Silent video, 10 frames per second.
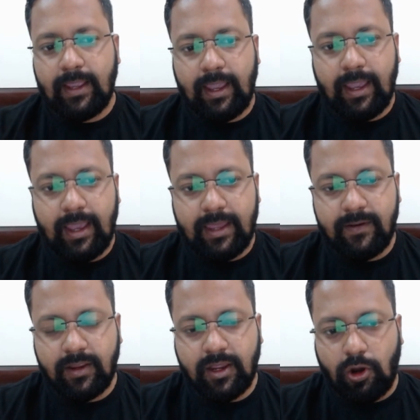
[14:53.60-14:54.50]

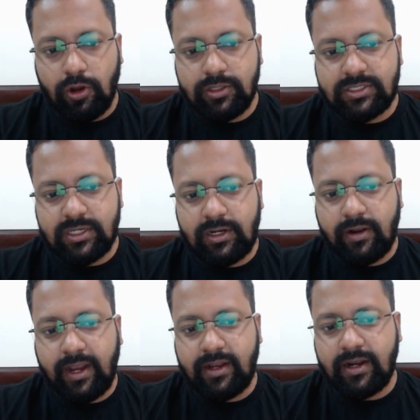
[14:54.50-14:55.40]
And
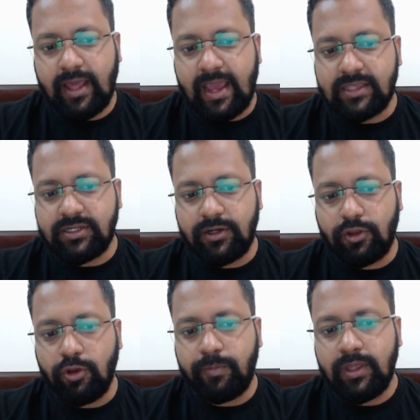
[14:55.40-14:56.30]
concentrated acid
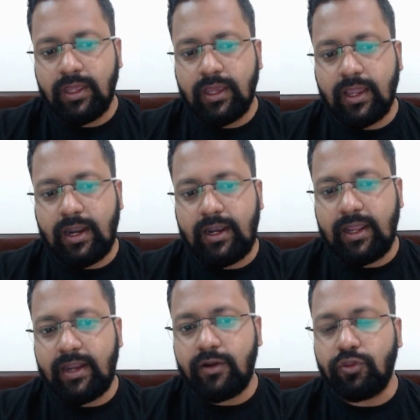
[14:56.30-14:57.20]
group
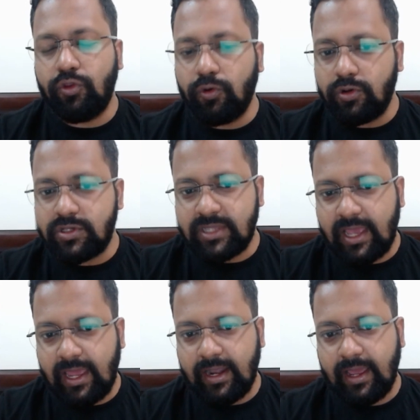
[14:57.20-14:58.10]
contained those
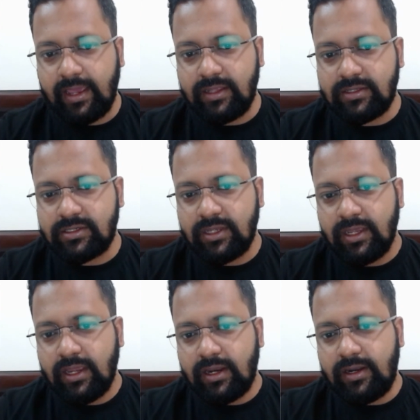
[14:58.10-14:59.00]
anions
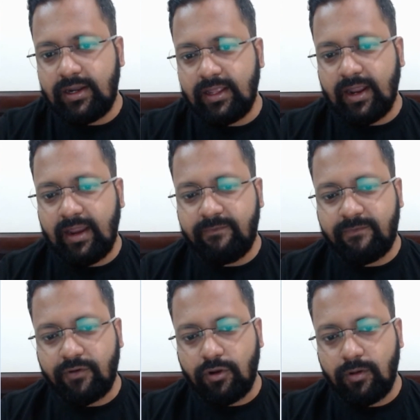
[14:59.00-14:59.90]
derived
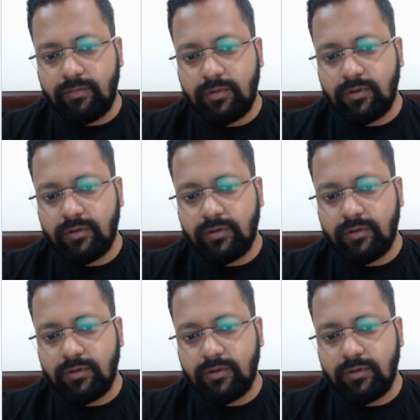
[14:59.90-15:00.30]
from